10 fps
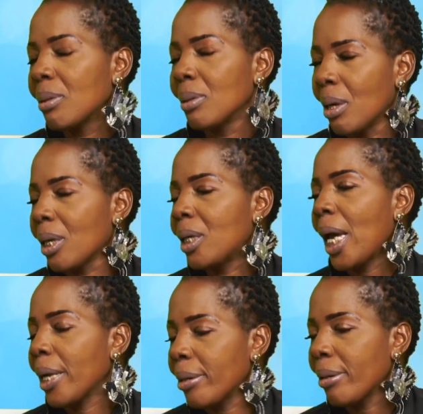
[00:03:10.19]
No,
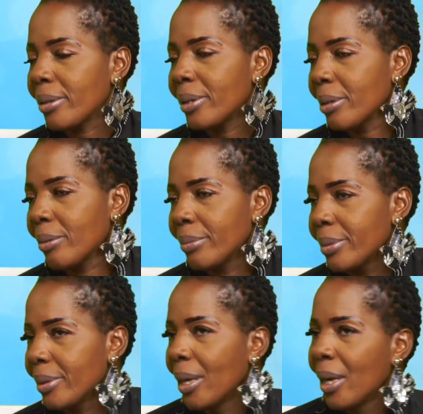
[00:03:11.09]
nuts.
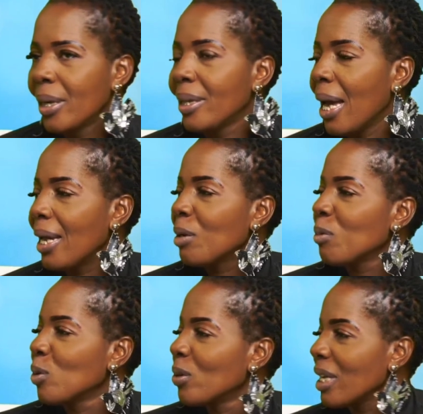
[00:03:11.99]
In the island, we
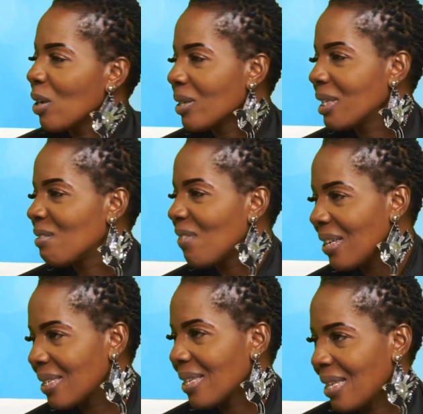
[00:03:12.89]
don't get all these
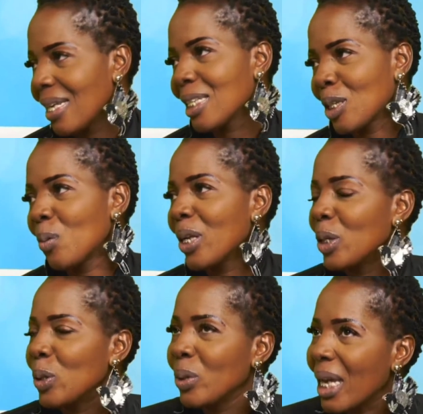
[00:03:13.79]
fancy things. Yeah. So when
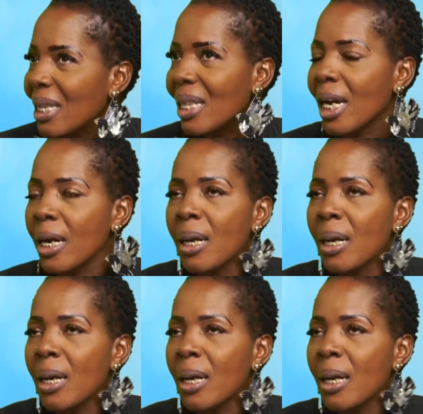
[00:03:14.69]
you get there,